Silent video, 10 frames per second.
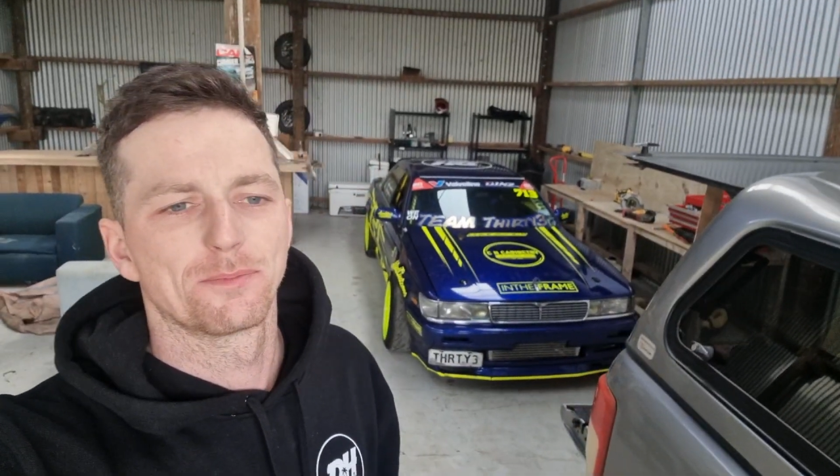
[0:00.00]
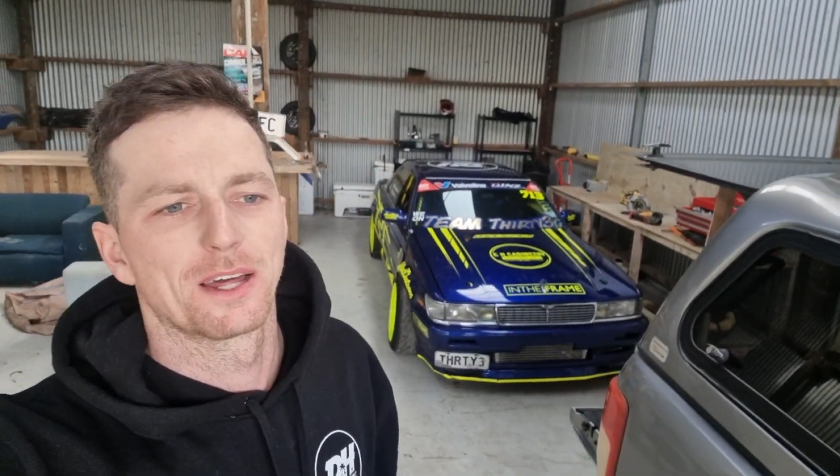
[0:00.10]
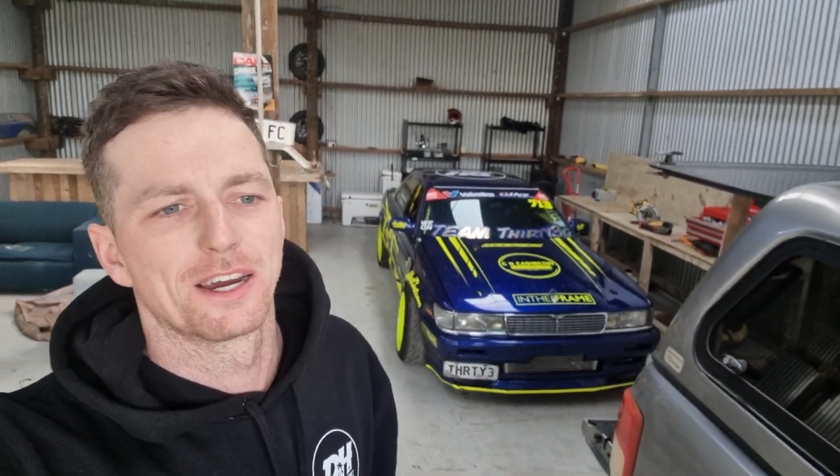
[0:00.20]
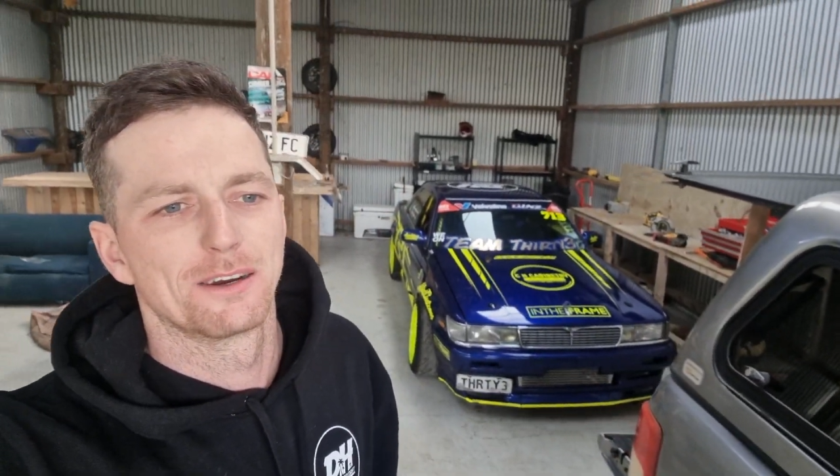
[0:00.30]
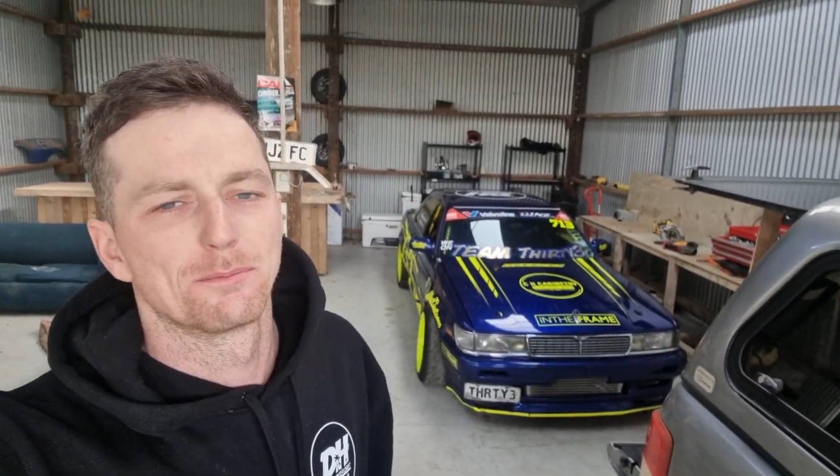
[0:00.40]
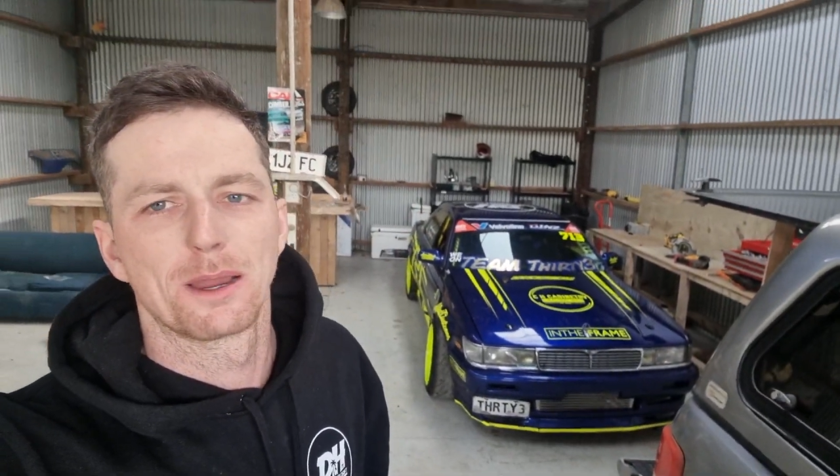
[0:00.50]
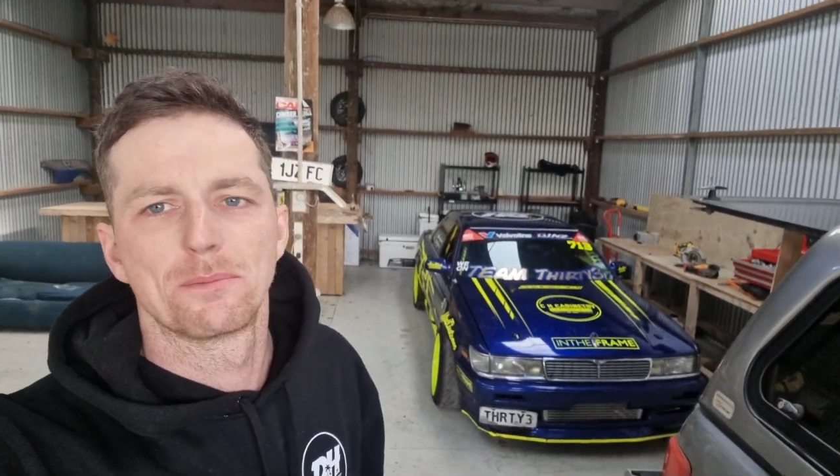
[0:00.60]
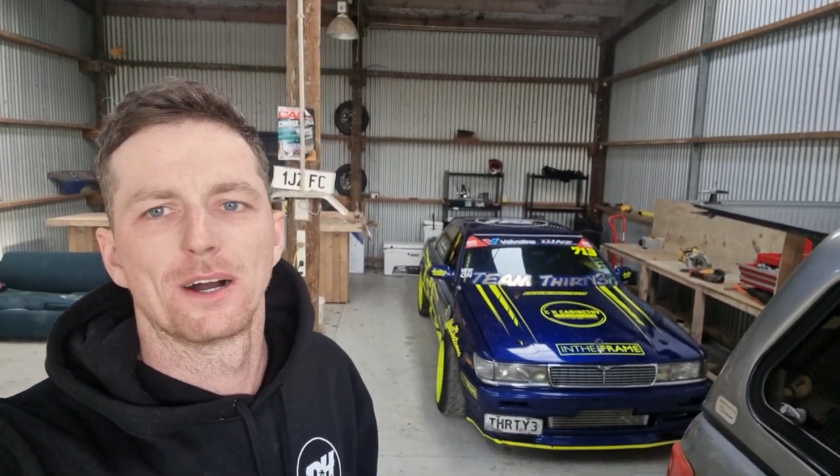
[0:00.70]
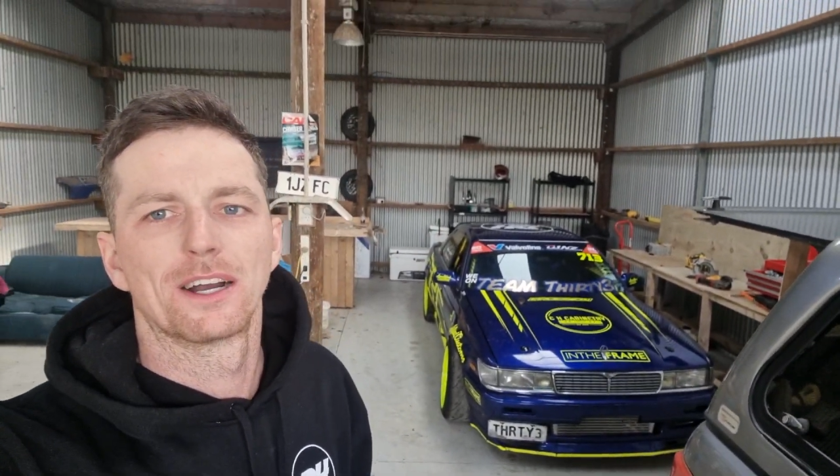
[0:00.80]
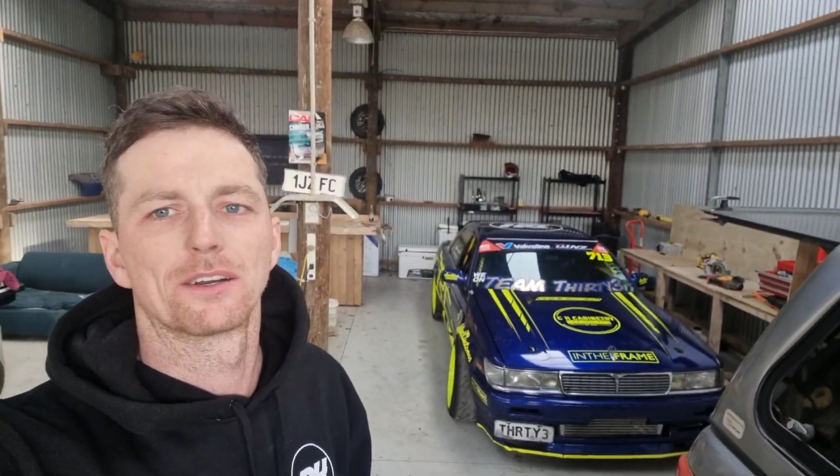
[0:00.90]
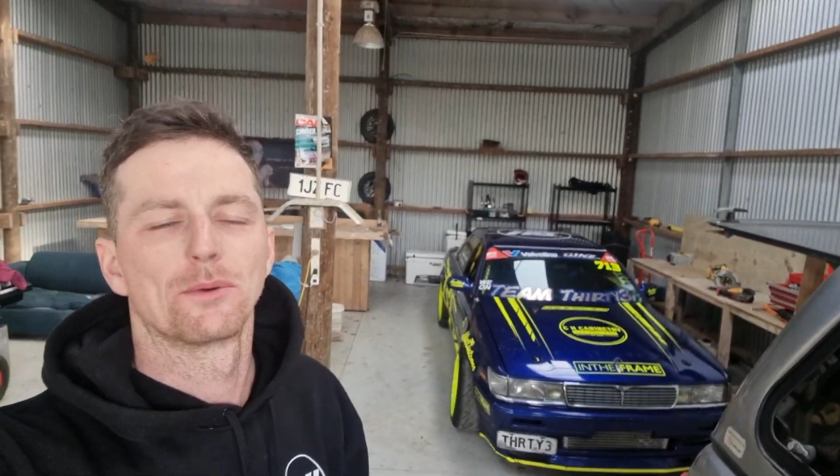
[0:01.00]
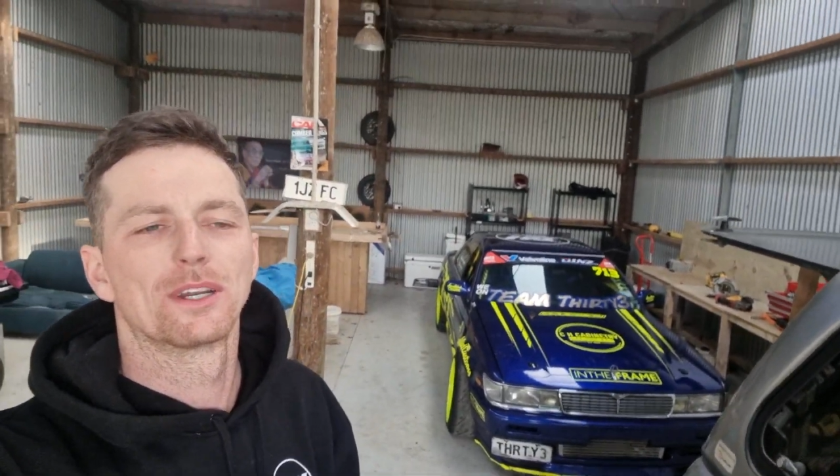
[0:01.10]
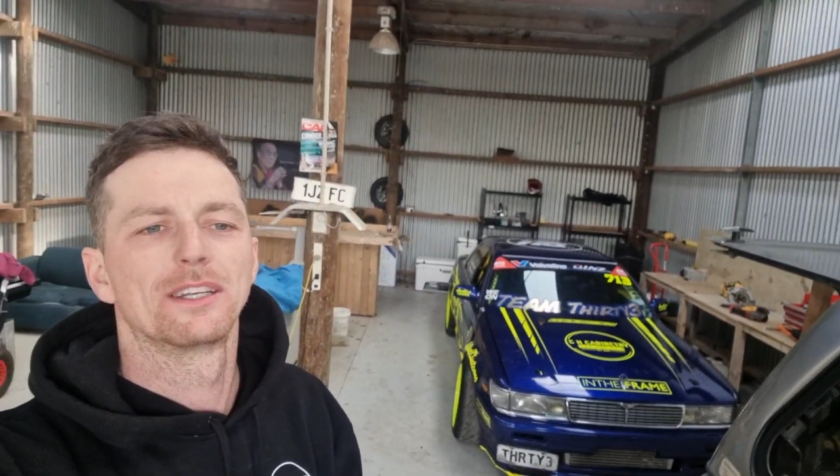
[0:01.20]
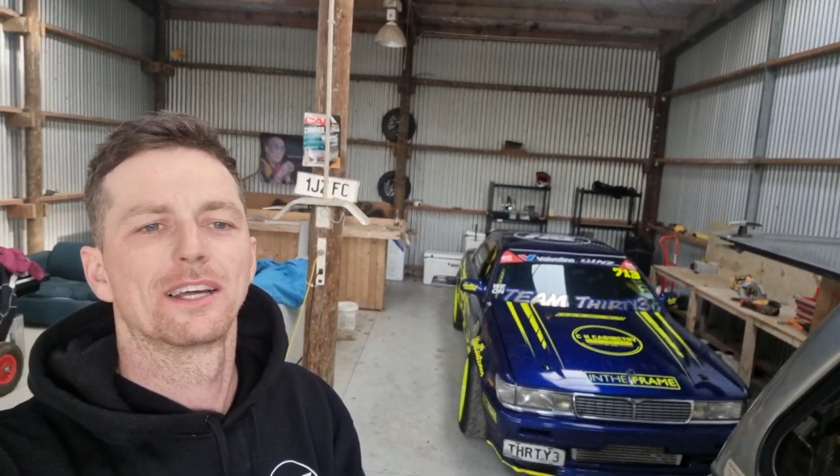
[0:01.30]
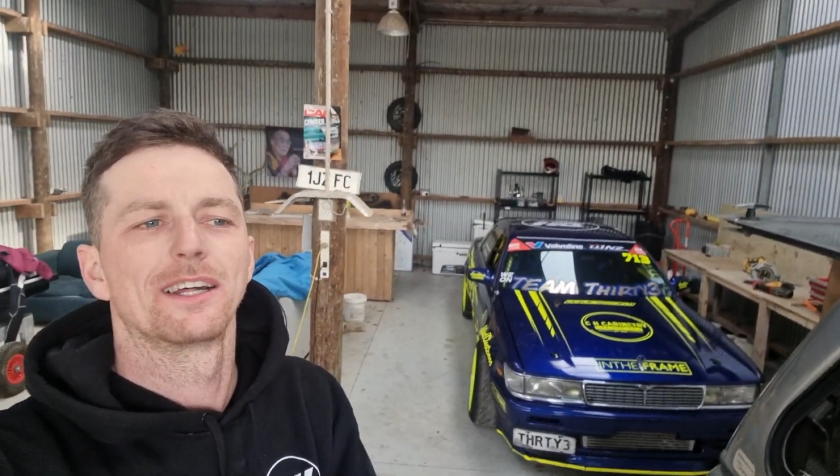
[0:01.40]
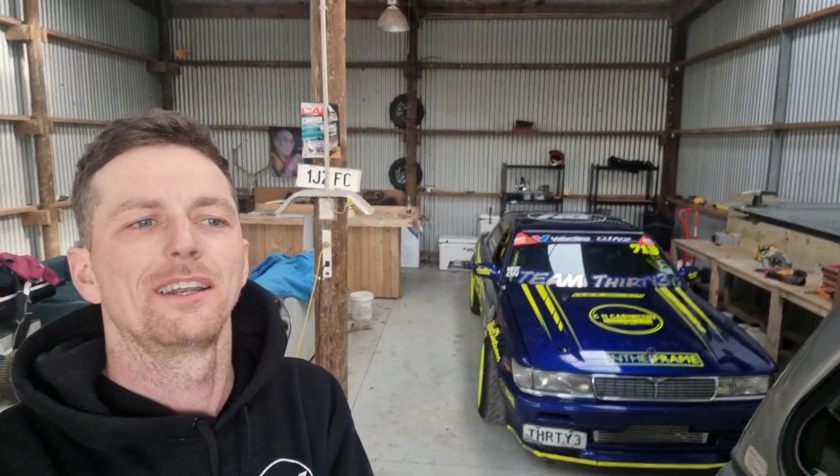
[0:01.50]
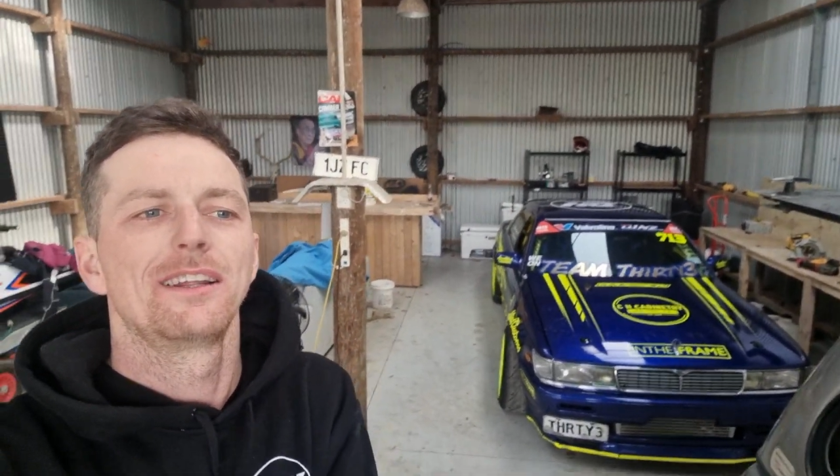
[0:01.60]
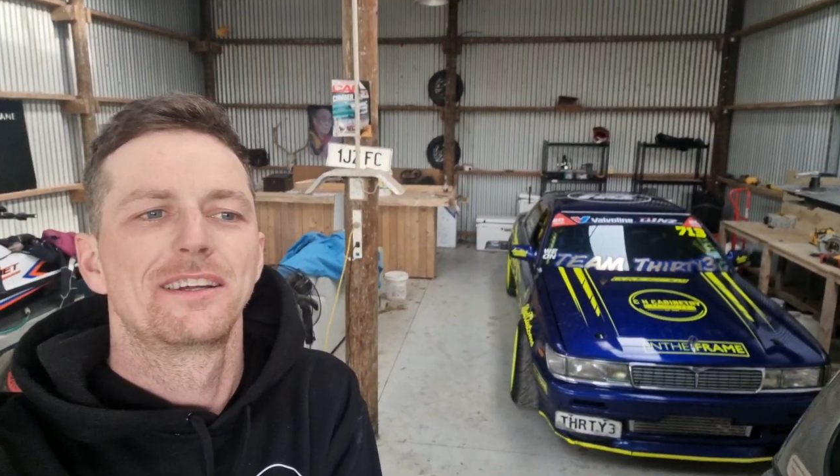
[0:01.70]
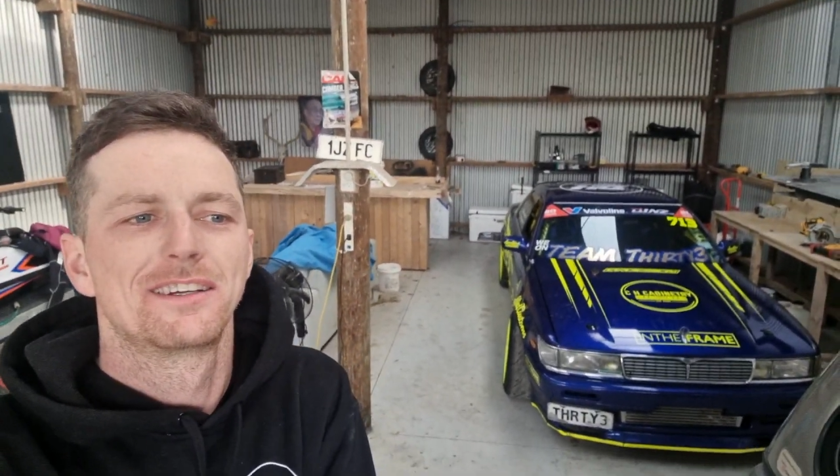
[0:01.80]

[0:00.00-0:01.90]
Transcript: Bay Park one and done,